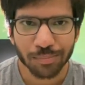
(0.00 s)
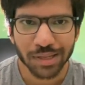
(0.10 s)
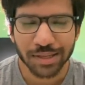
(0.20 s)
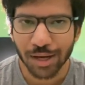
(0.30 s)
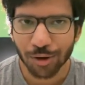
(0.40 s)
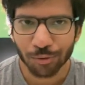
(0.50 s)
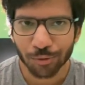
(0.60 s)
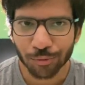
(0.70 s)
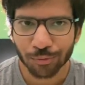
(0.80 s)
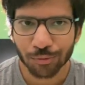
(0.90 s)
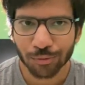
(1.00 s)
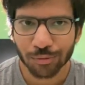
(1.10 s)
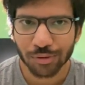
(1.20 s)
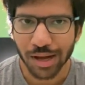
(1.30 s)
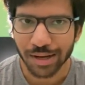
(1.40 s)
but now
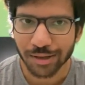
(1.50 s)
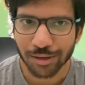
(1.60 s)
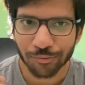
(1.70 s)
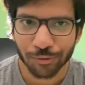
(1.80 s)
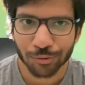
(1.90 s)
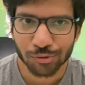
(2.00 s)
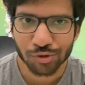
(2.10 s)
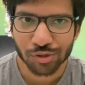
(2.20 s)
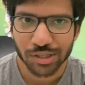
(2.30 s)
you are confused